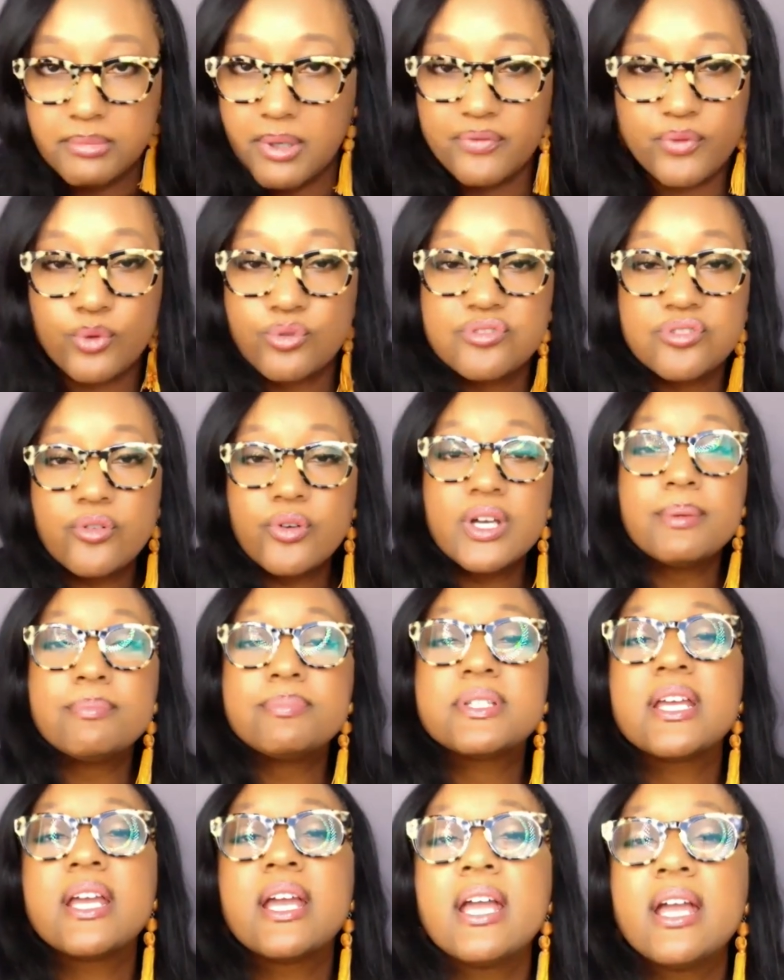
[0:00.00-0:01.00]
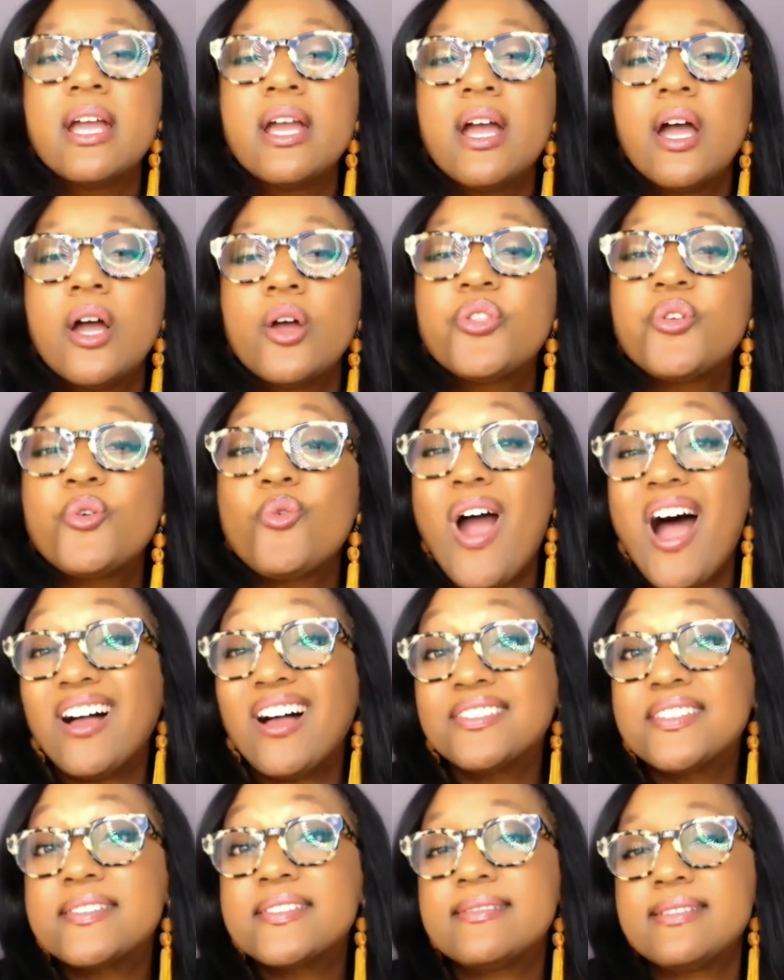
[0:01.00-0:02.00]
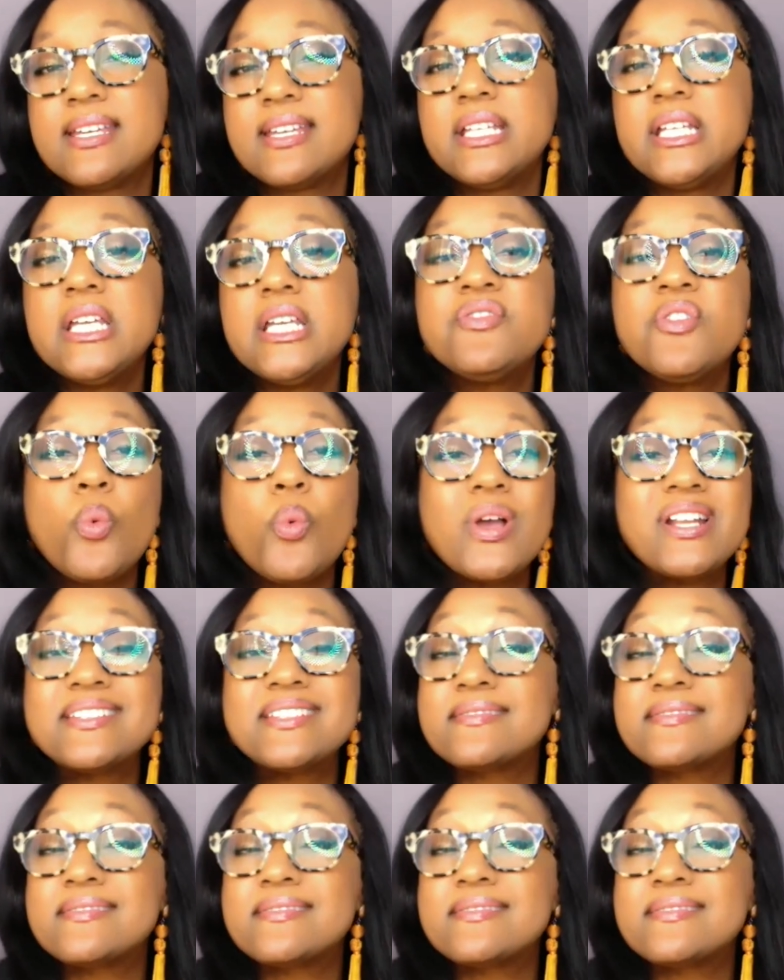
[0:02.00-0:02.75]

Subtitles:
of your script throughout the scene, even